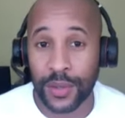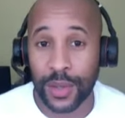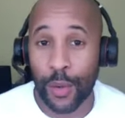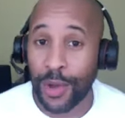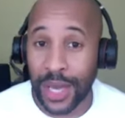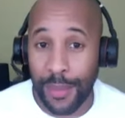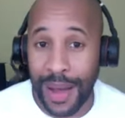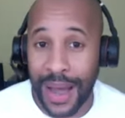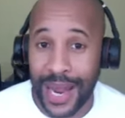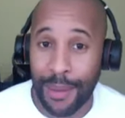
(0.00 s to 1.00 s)
So think
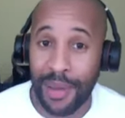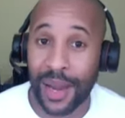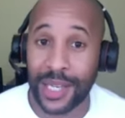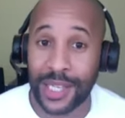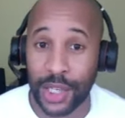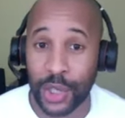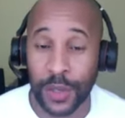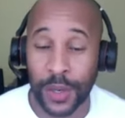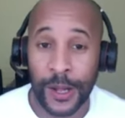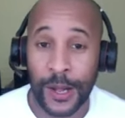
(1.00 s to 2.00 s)
about that and make a decision.